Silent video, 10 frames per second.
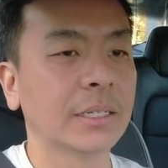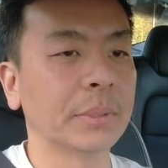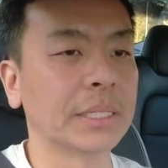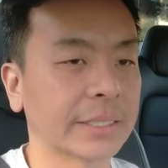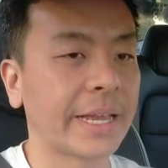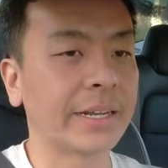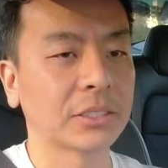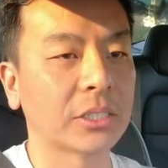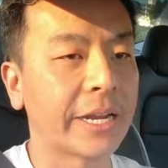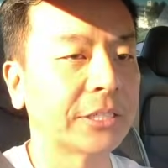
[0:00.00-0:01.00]
because that
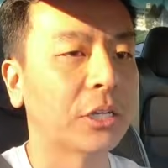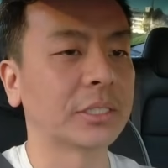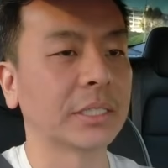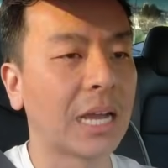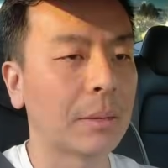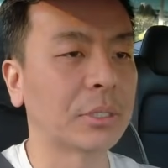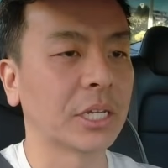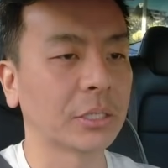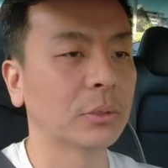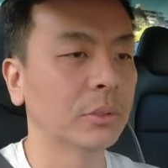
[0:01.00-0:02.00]
side goes to the Harbour
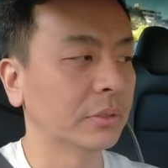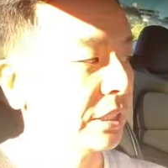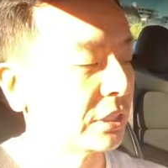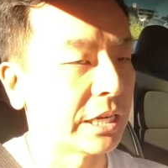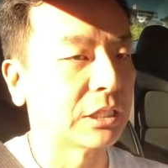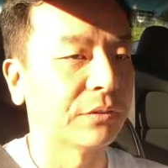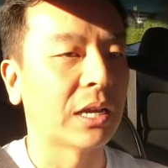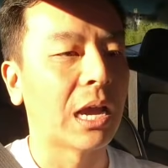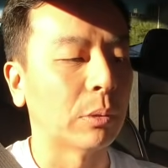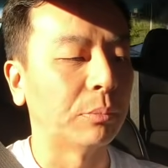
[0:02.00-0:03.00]
Tunnel, this side is for
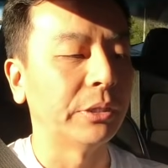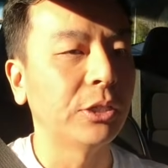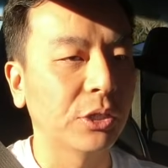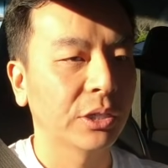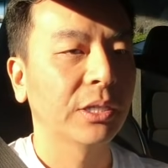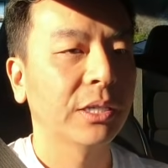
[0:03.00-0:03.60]
the Harbour Bridge.